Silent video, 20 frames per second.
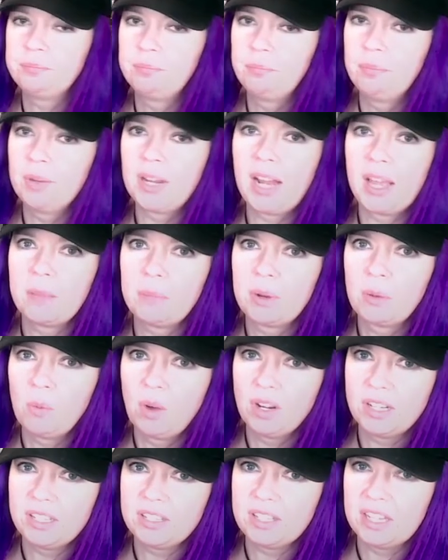but I've been
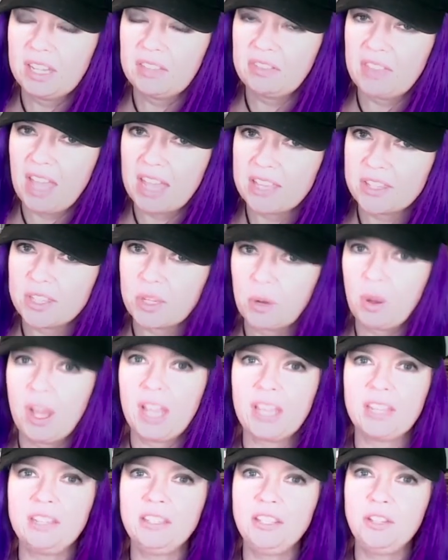wanting to get that, so
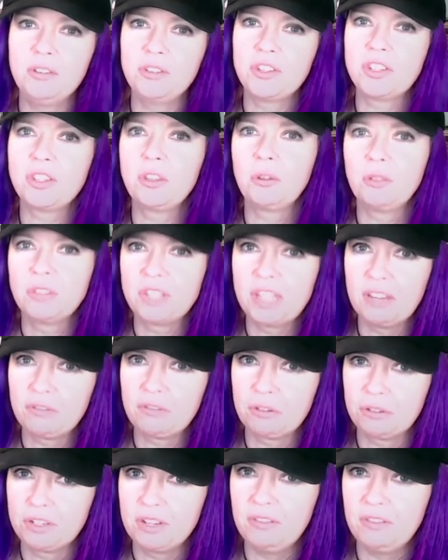I used those
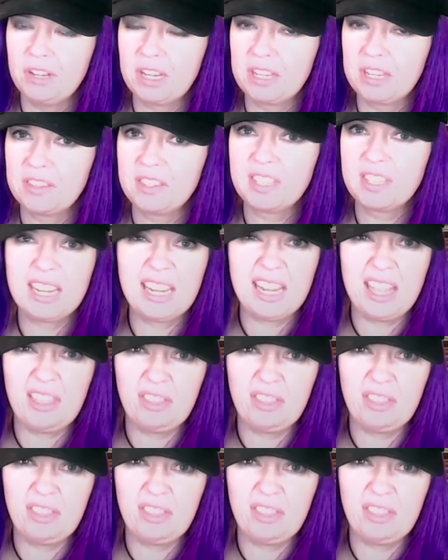gift certificates to get